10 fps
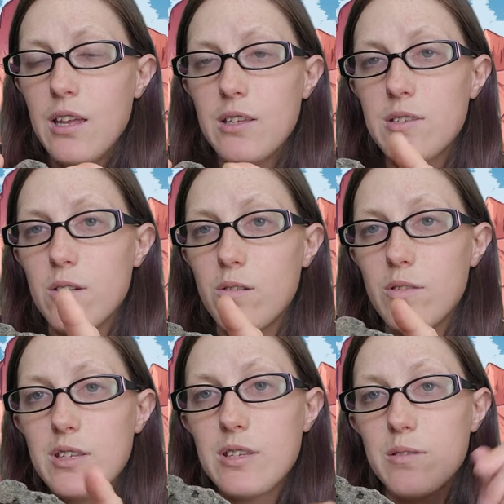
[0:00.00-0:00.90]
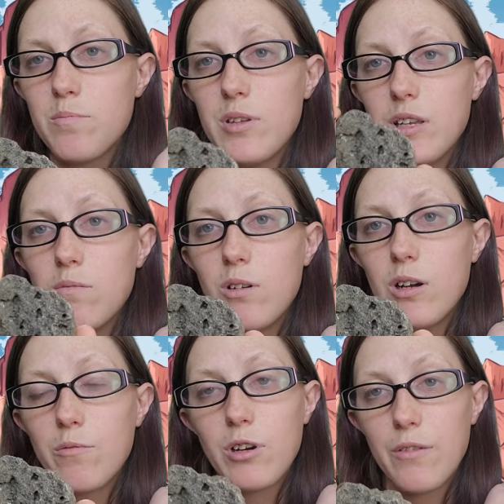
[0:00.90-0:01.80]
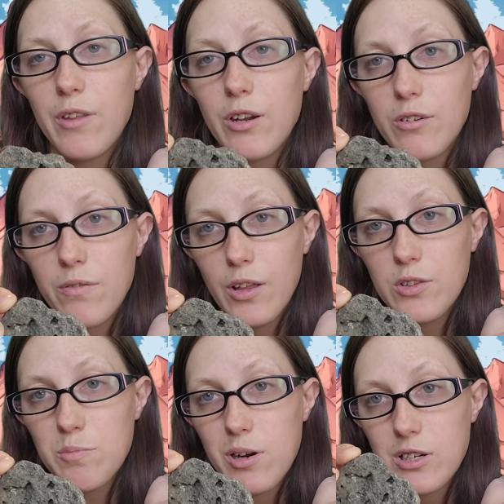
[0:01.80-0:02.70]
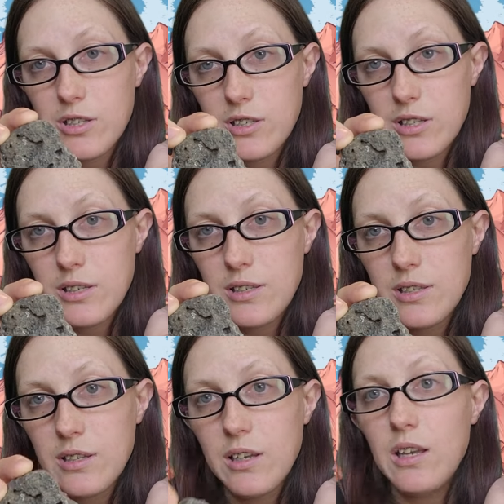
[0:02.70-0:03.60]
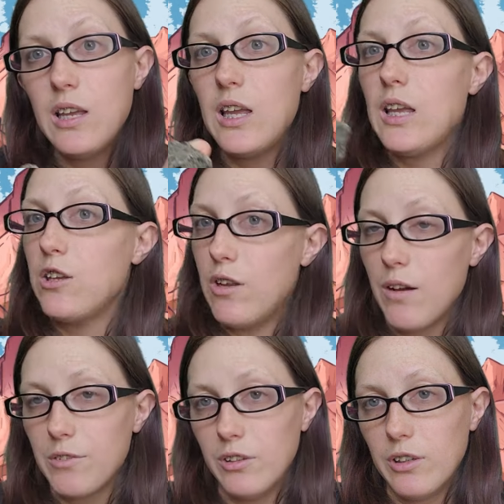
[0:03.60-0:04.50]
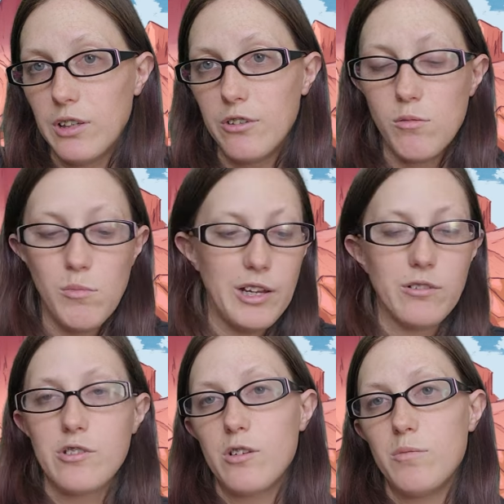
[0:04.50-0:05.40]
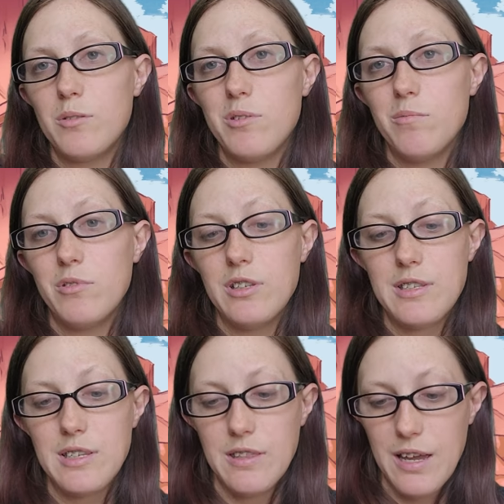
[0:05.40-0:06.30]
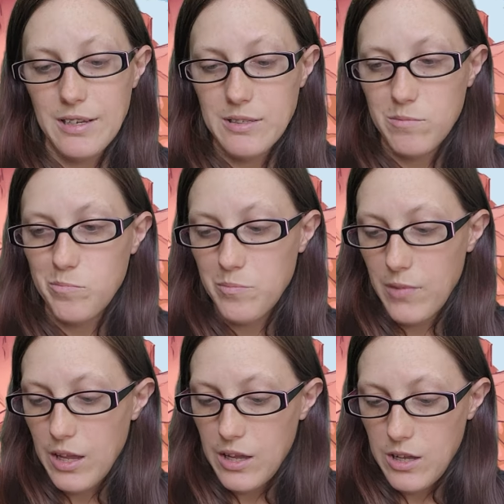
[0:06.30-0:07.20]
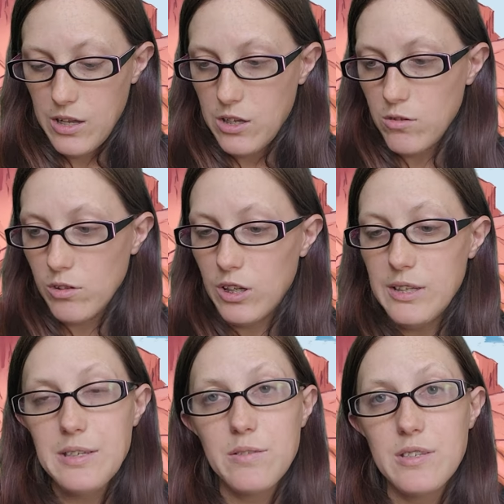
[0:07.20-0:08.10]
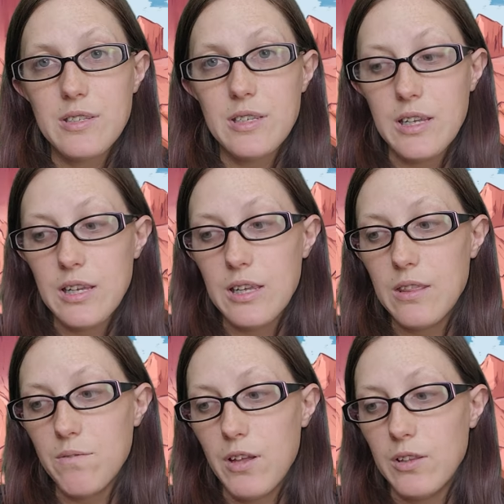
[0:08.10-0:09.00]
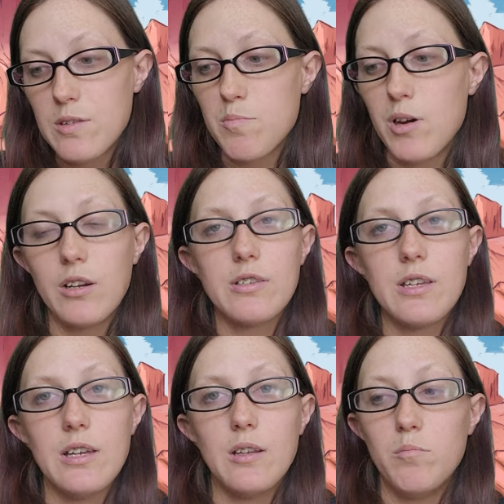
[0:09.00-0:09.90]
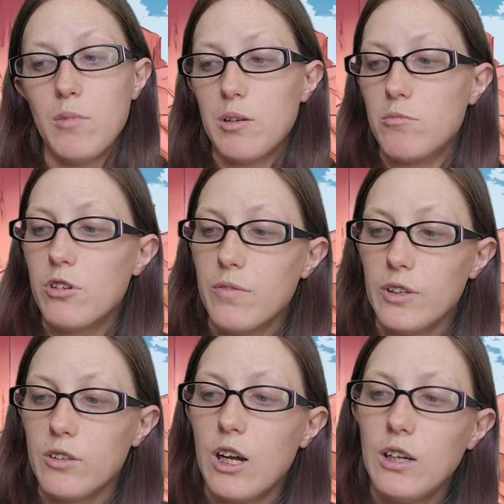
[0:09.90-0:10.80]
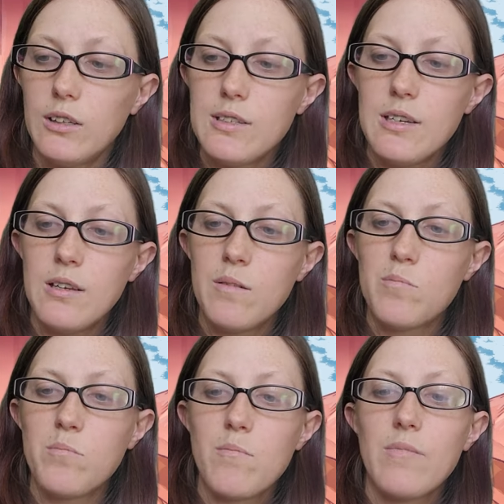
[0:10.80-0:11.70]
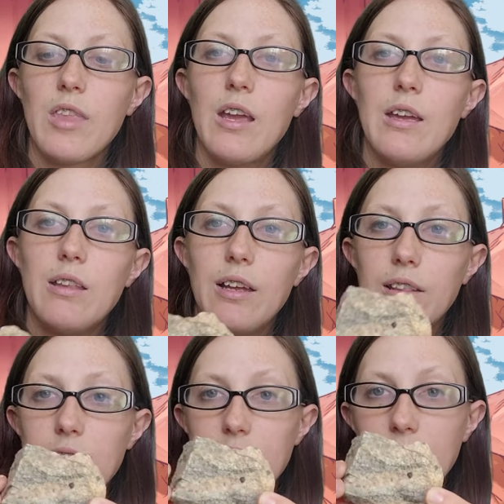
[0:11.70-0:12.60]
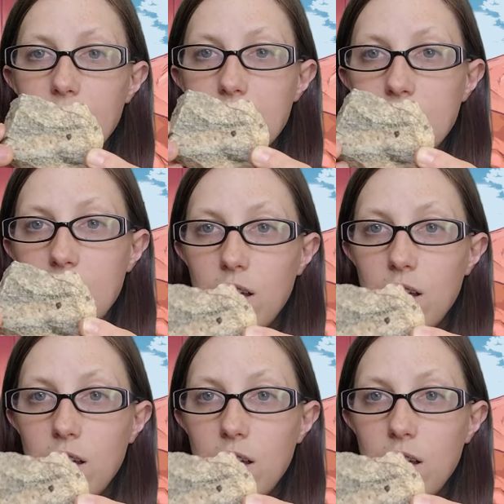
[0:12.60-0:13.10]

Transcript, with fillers: So this is B1 where if there are feldspars in this, you'd have to look under a microscope to be able to see that. You can also see the feldspars in metamorphic rocks, like this gneiss.